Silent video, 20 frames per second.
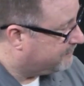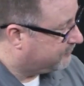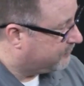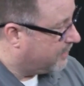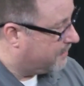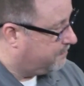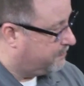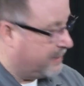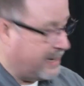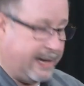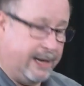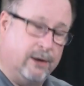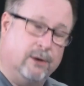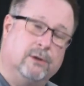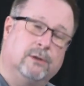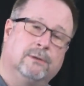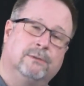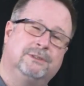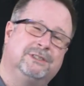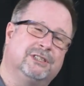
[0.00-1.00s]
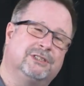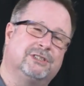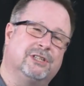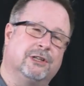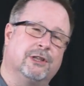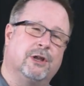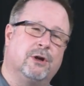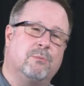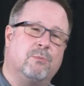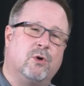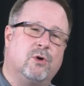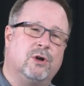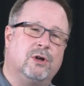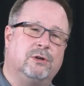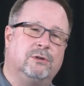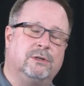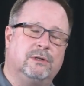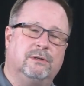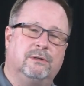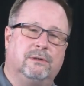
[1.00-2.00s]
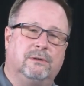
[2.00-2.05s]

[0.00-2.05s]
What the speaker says: front panel, just a little more